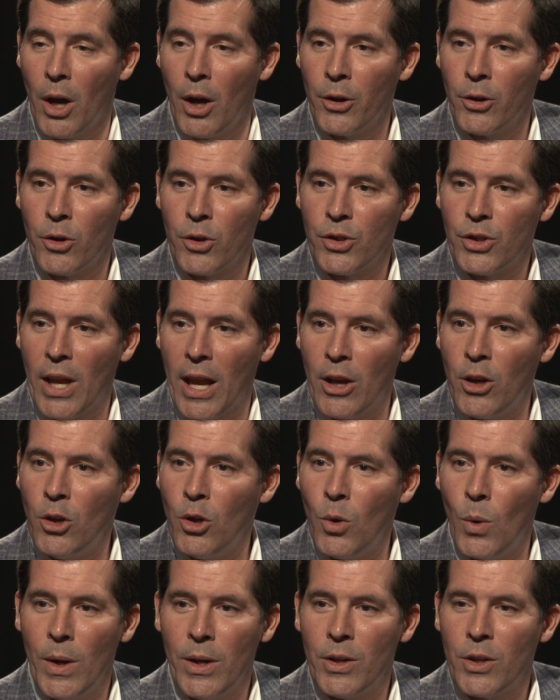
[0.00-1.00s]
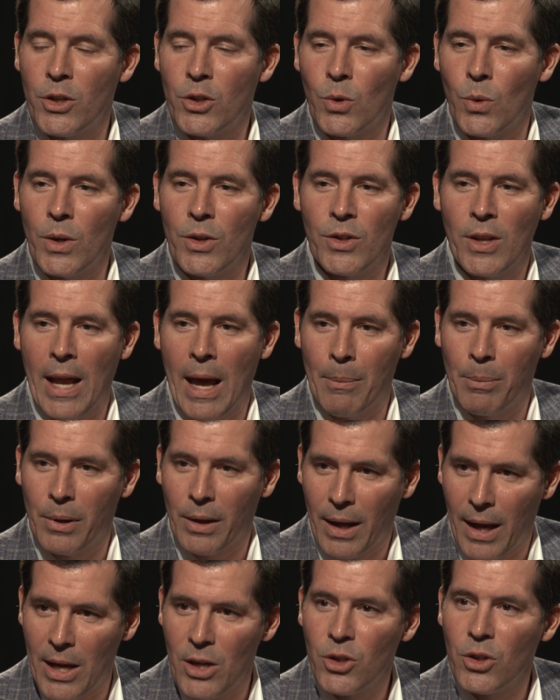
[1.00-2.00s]
understand new industries and
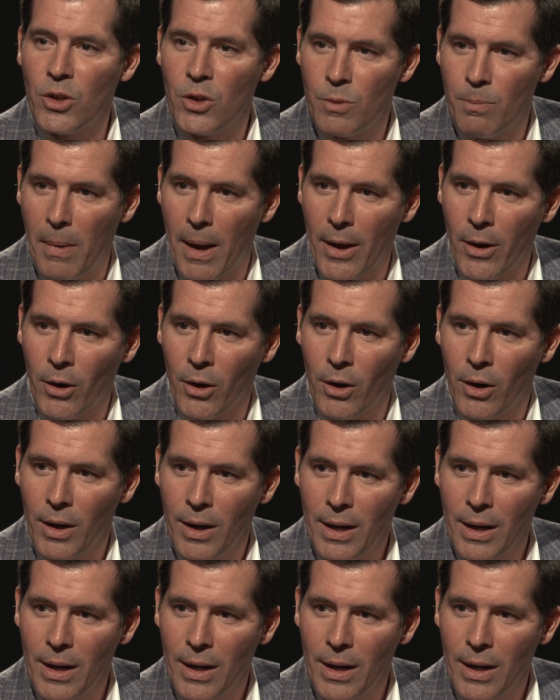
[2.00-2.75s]
applications better?